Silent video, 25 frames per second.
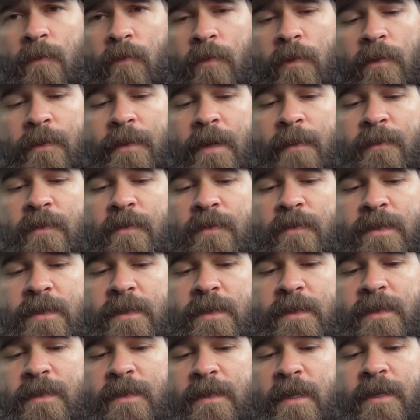The reel that I'm
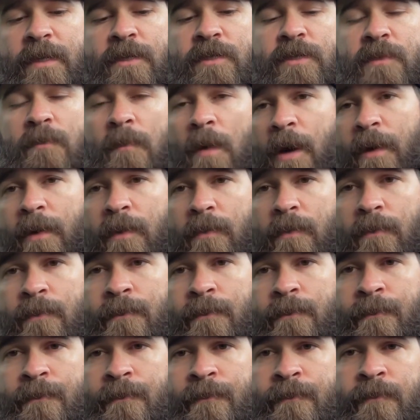using is a Shimano
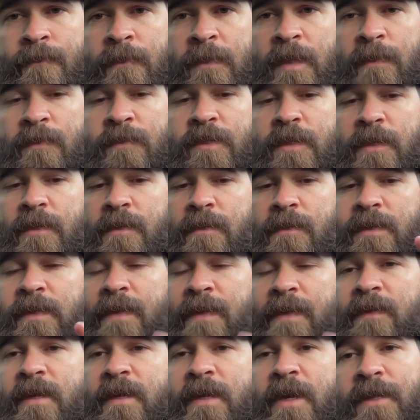MGL
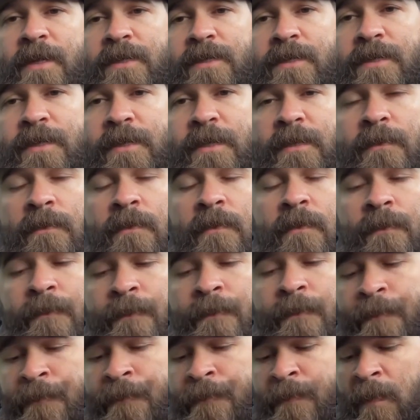70HG,
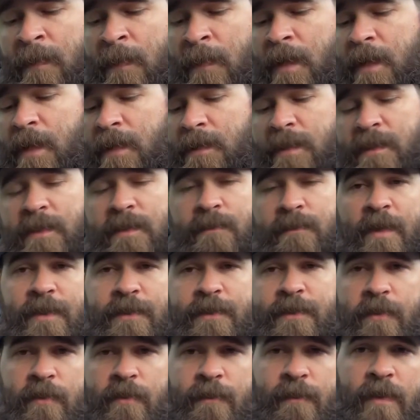and this is my
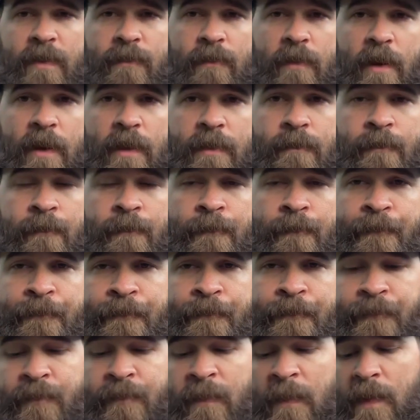jerkbait rod.
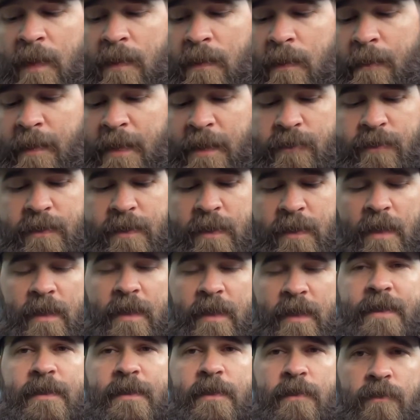And the biggest reason I
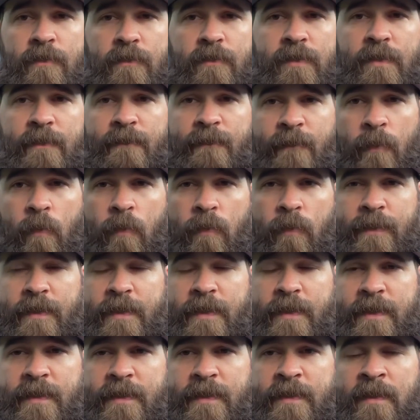like to use it for
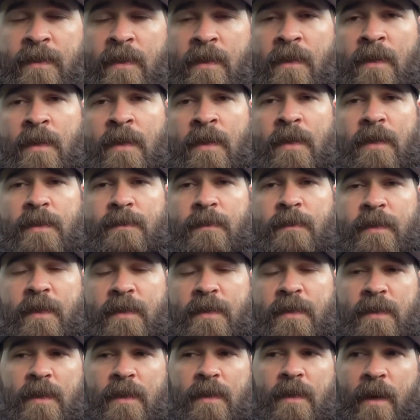this is
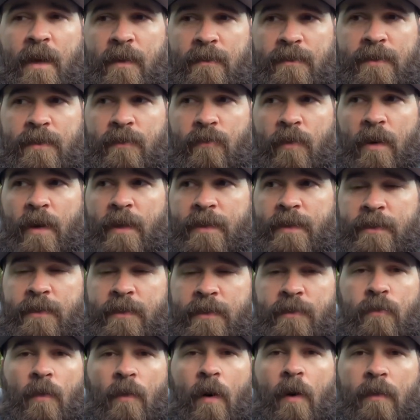because it allows the rod to
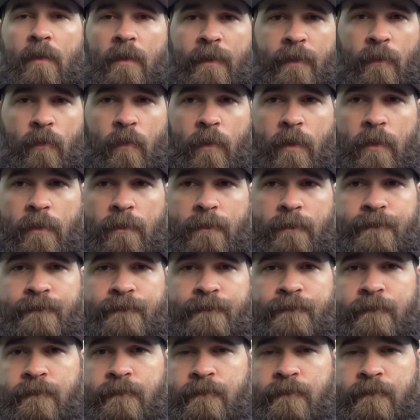do all of the work.